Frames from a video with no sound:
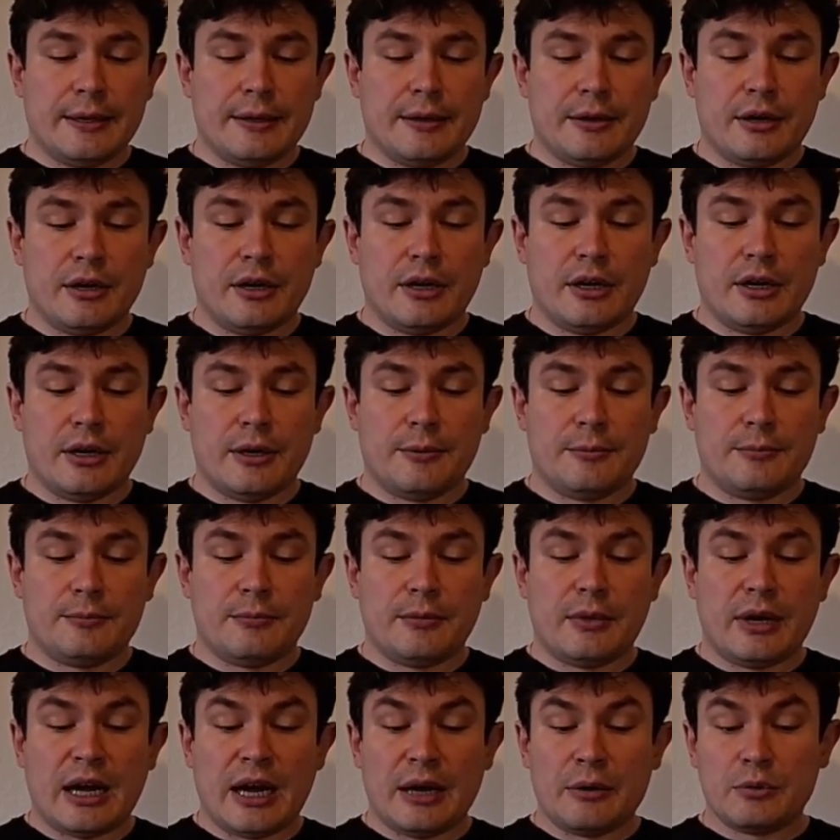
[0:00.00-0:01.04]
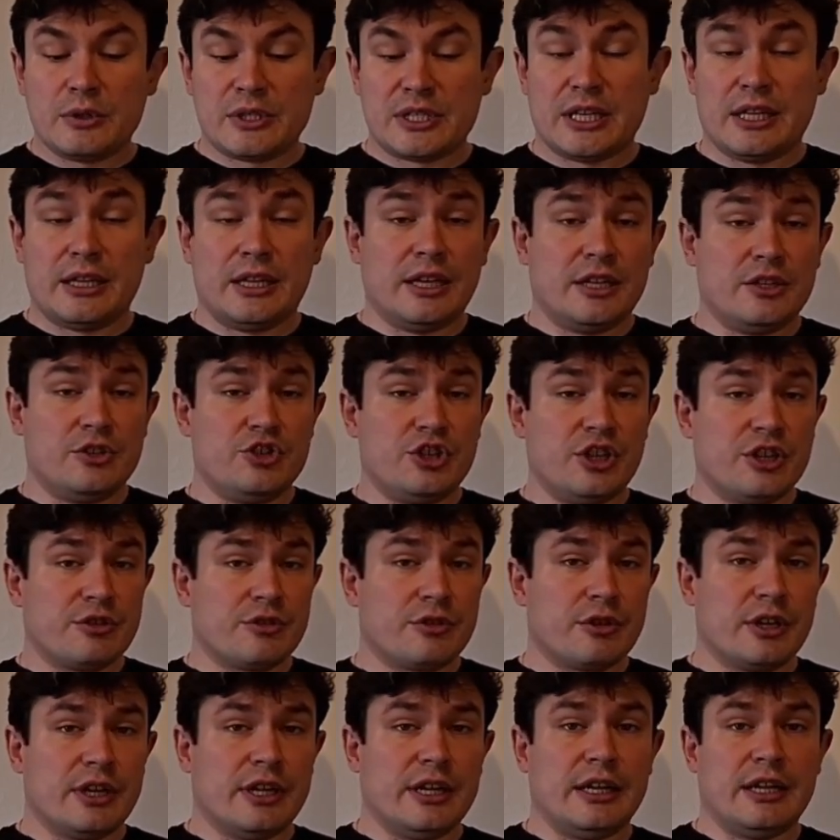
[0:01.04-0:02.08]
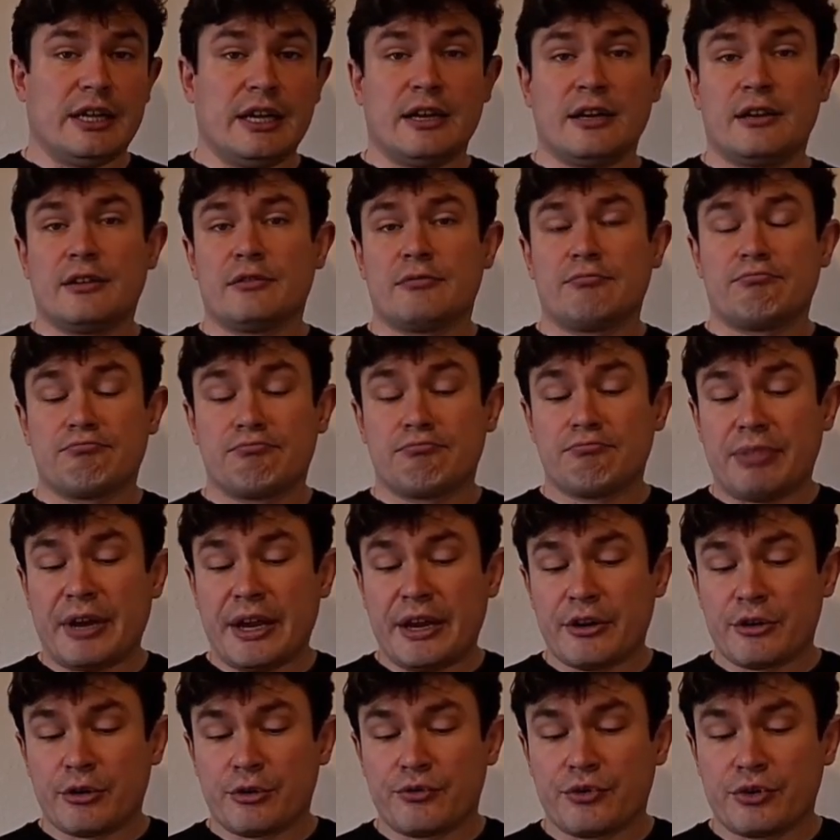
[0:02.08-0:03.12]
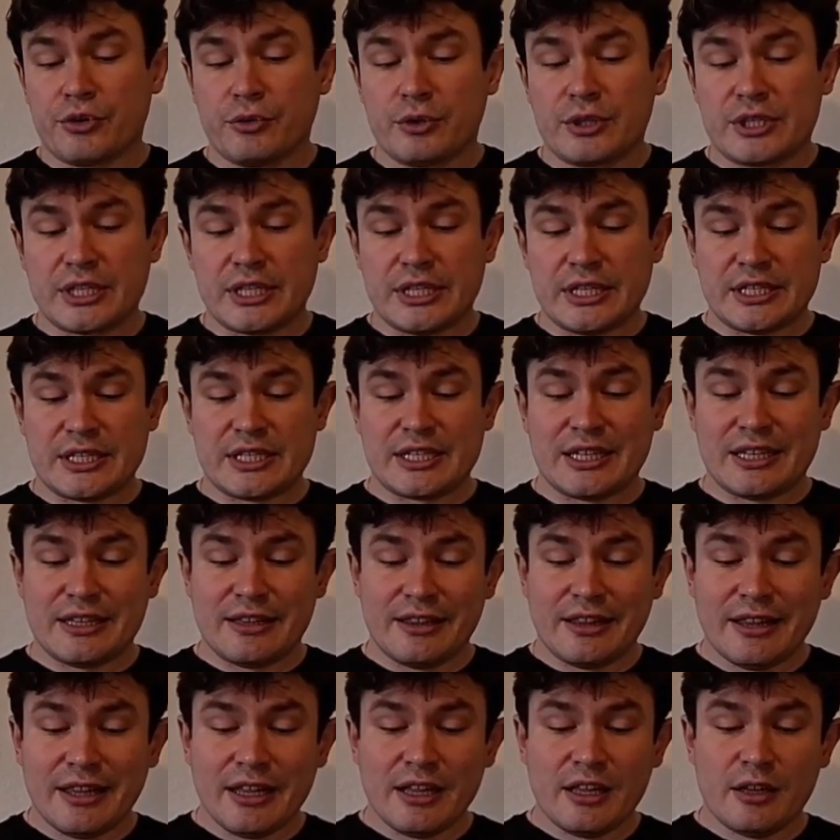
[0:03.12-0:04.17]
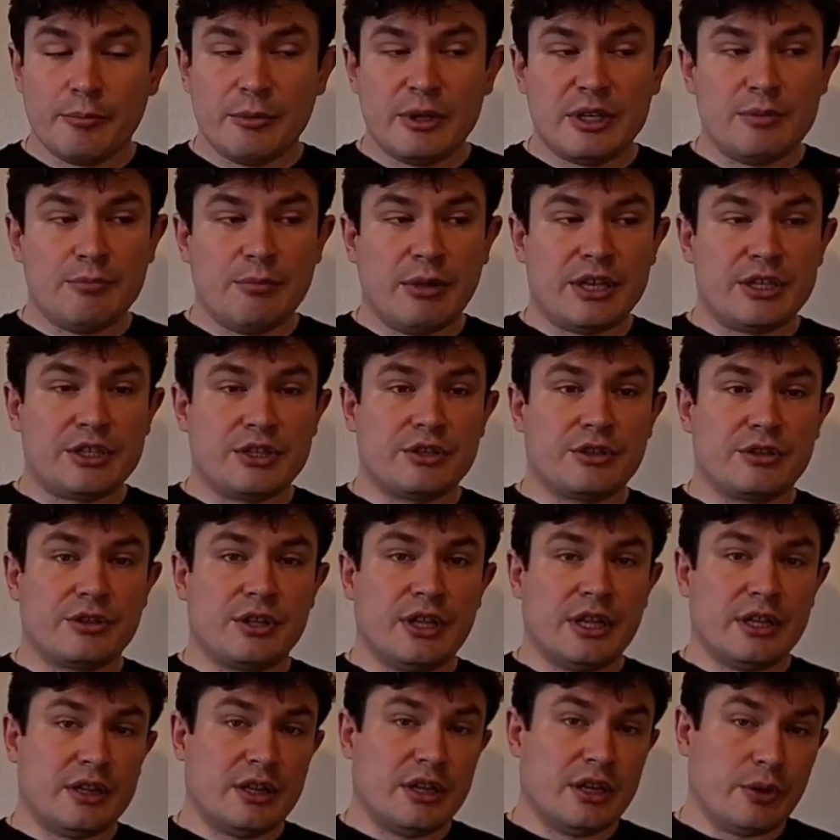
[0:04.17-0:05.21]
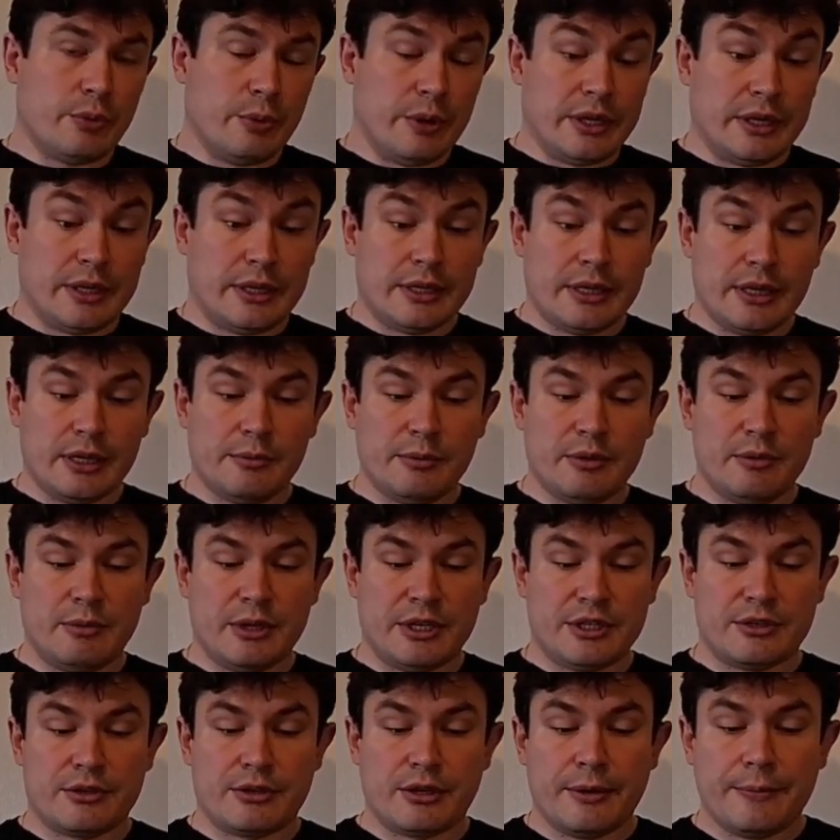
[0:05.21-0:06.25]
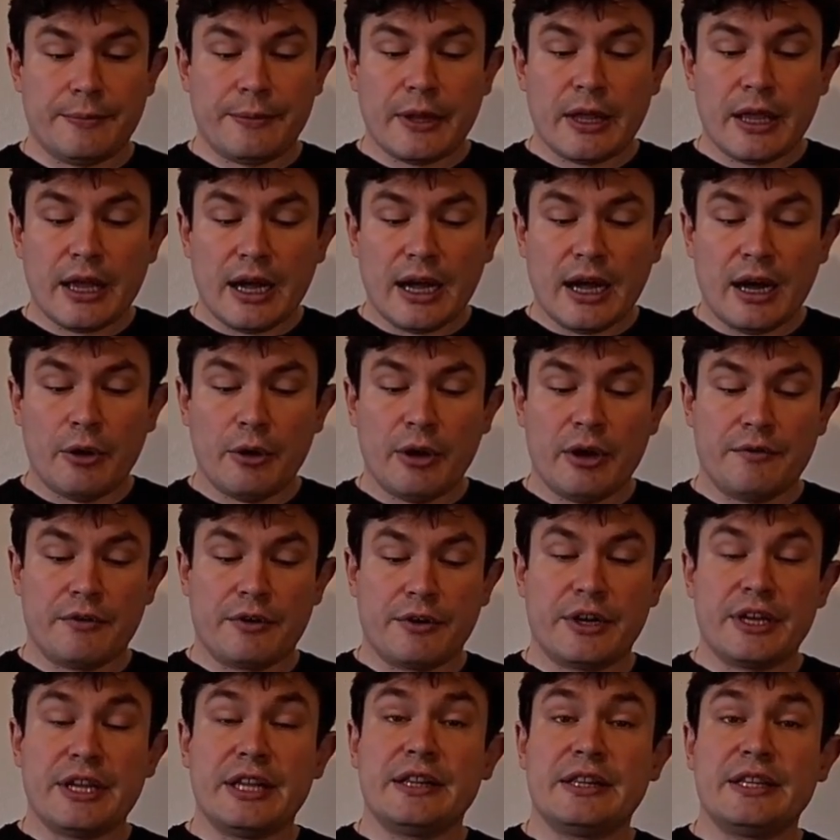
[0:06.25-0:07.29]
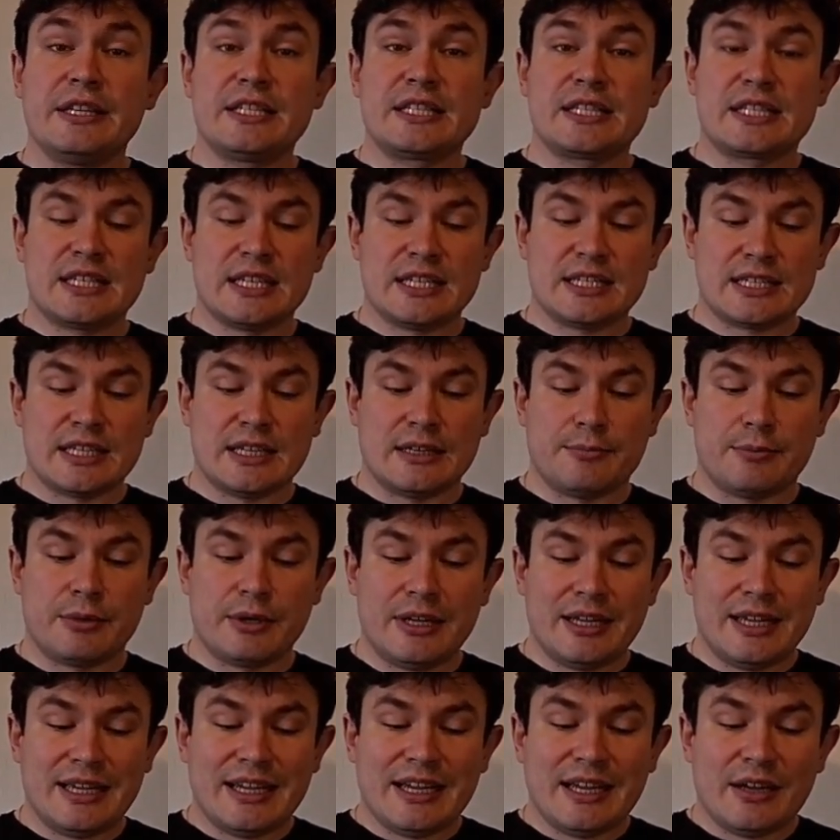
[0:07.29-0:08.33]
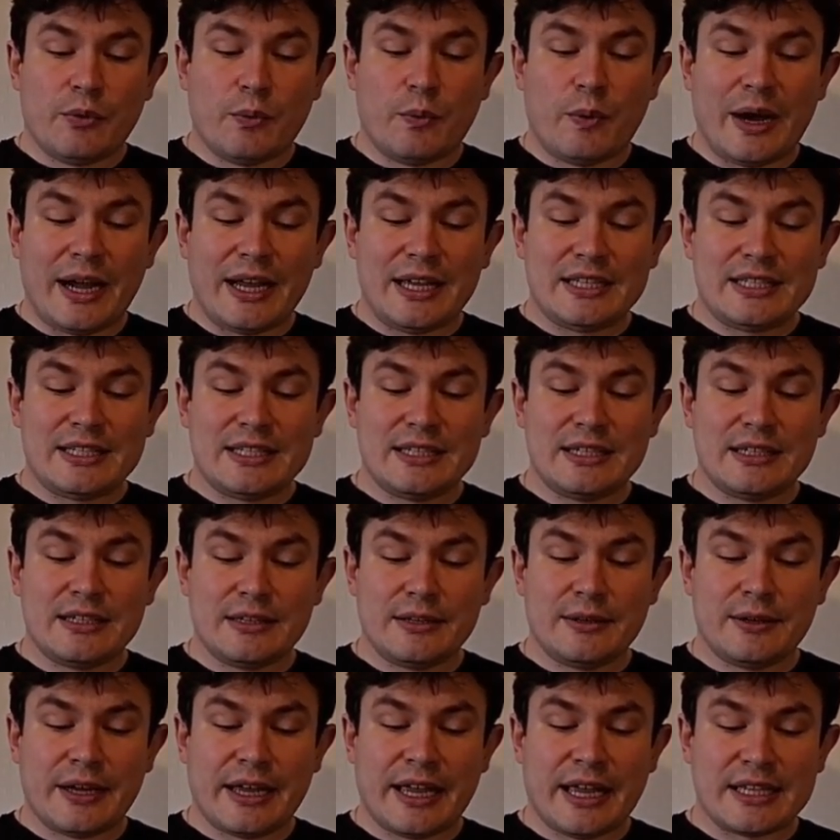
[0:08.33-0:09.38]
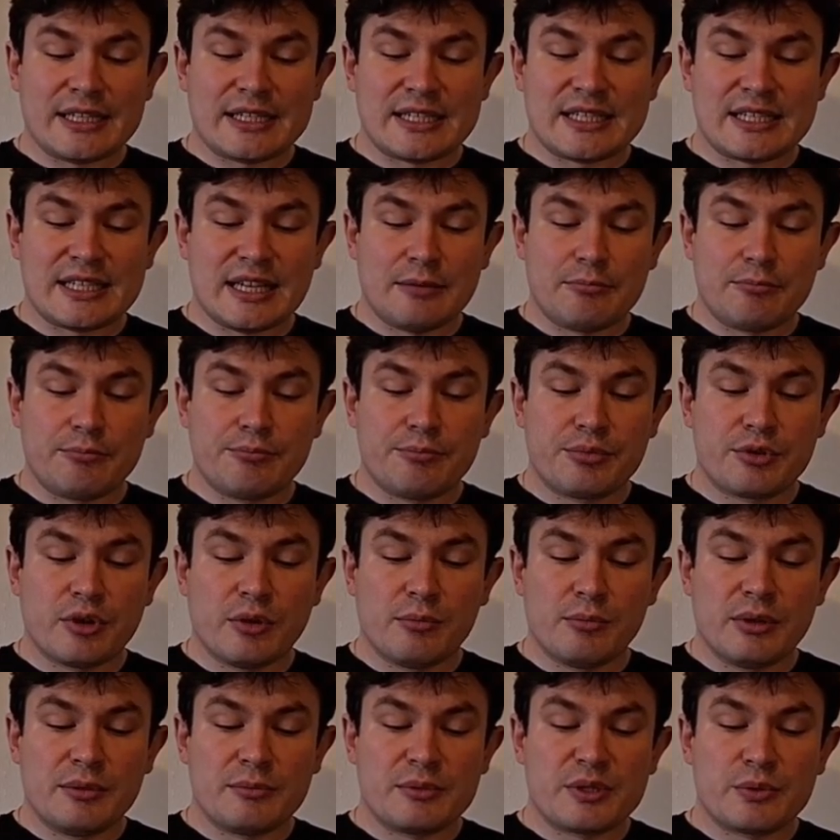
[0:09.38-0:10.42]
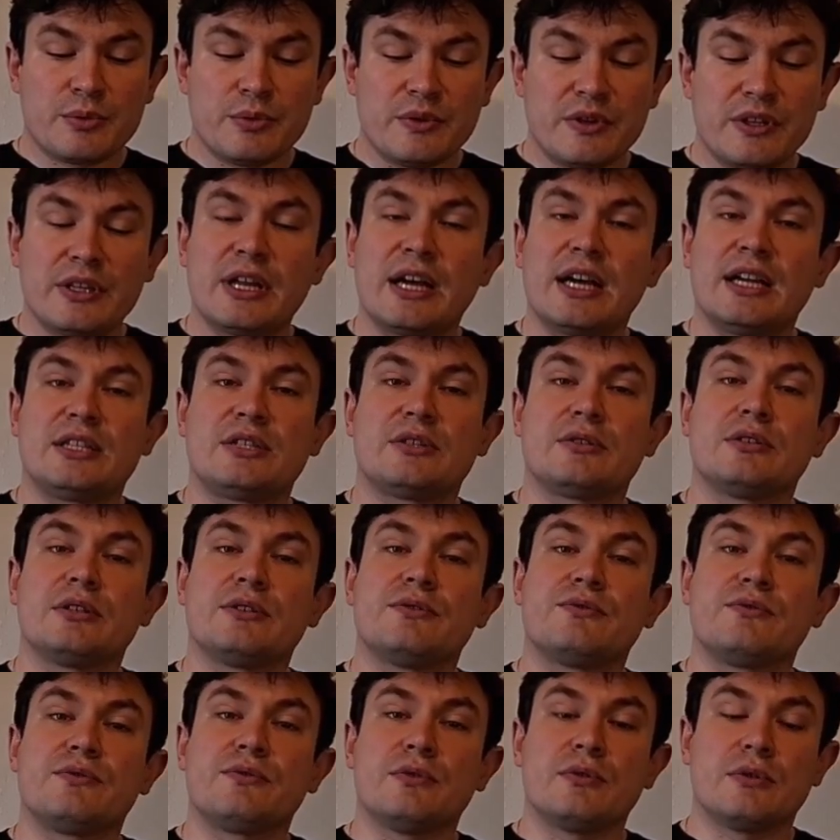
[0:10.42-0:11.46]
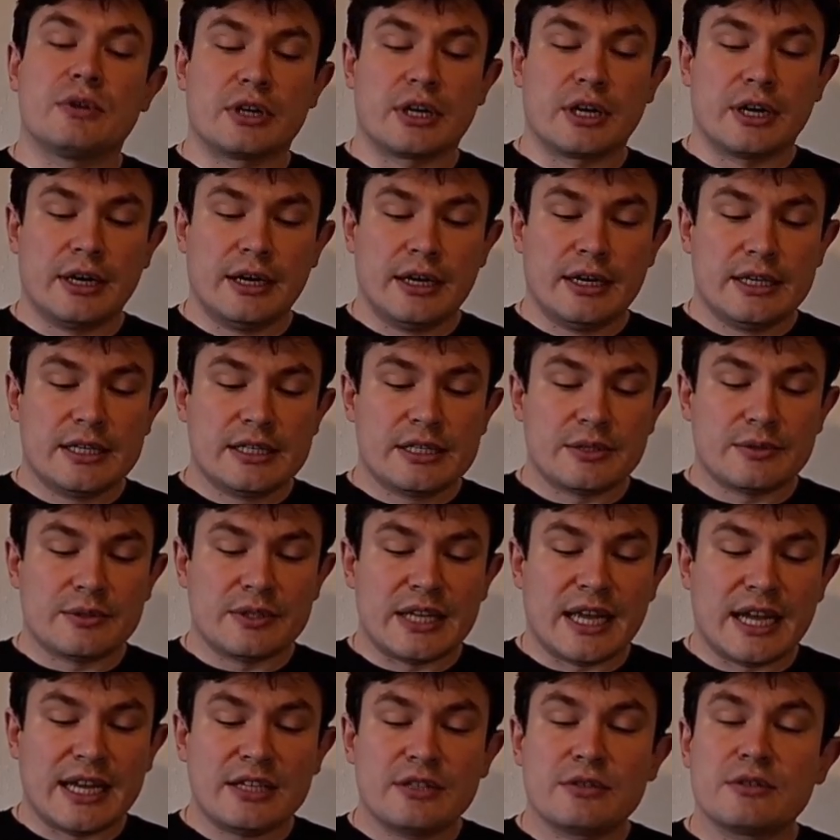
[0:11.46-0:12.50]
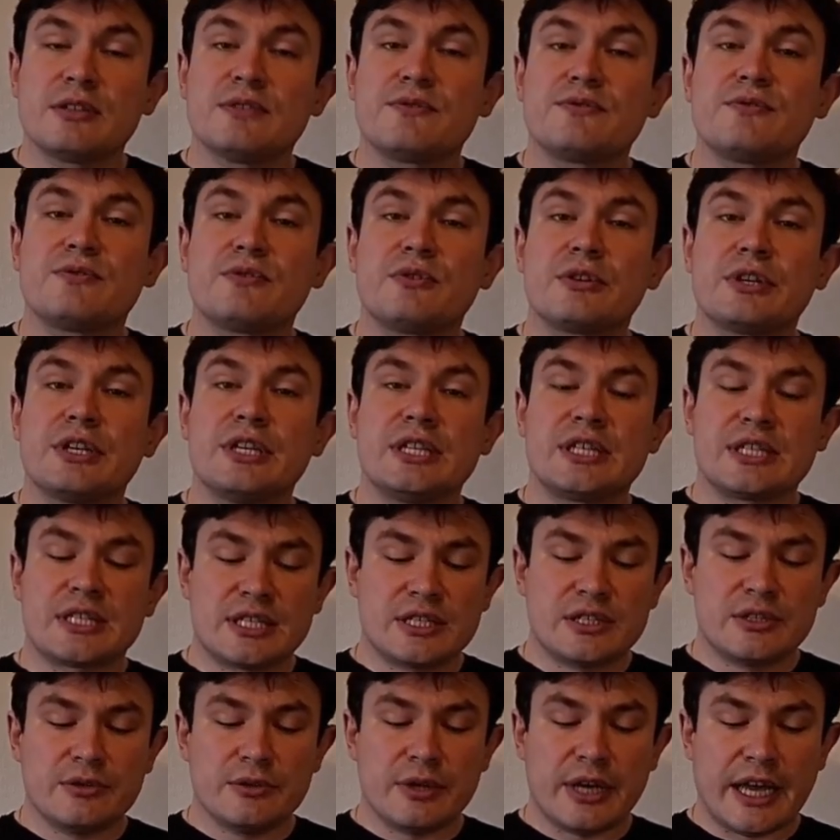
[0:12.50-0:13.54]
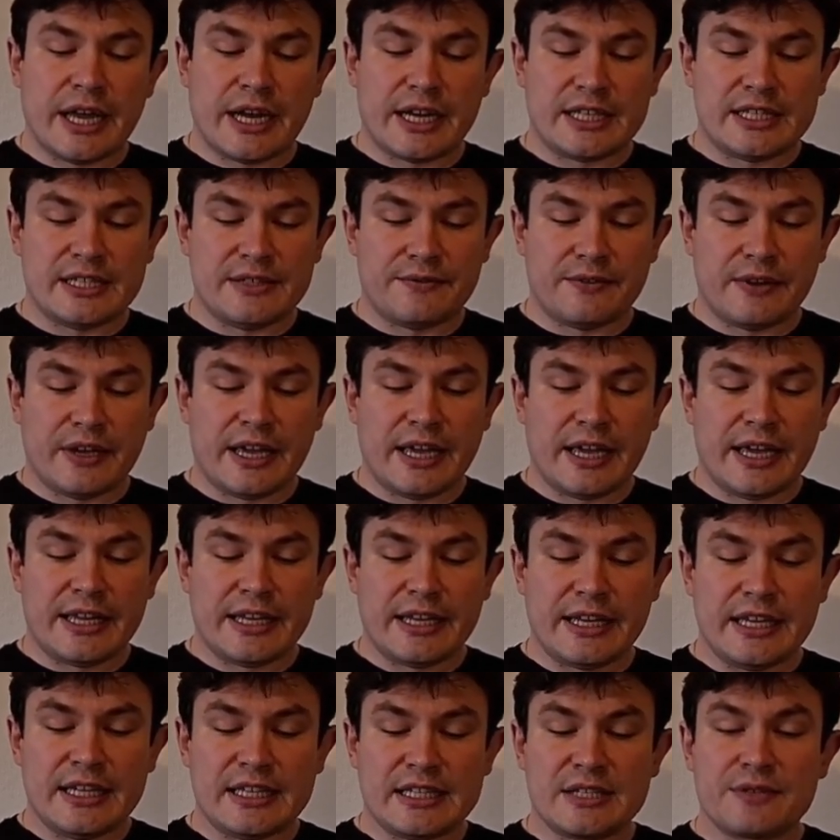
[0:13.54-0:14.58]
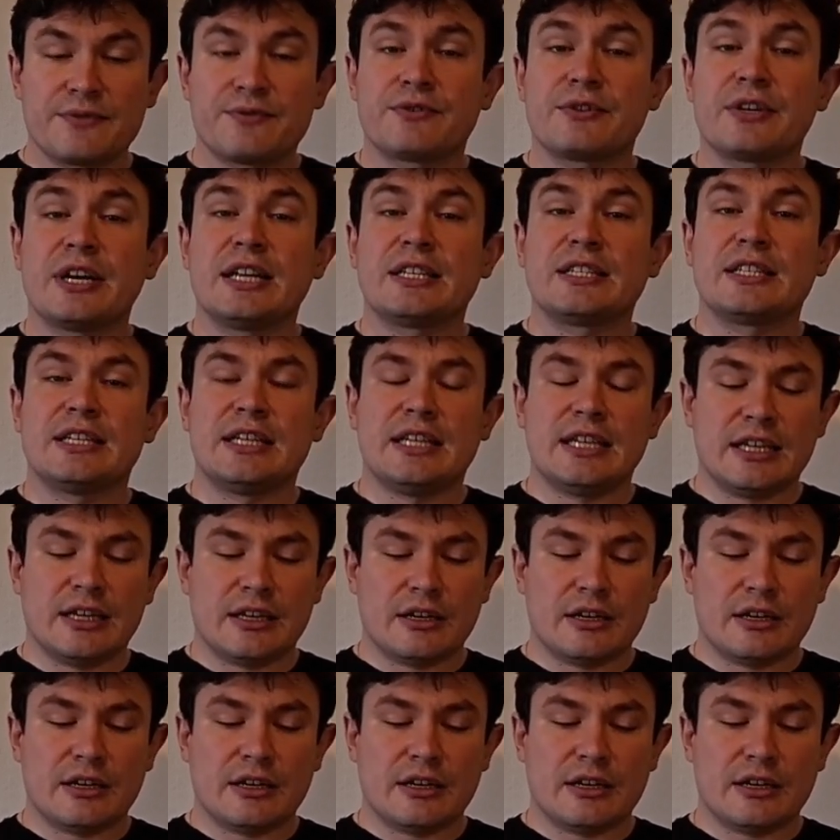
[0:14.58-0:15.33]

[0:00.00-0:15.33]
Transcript: I would say, like, generally, yeah, pair of rooks is a little bit better than the queen, a little bit better. However, in this setup, white has some problems with the knight on f4. So knight on f4 is too active and it's threatening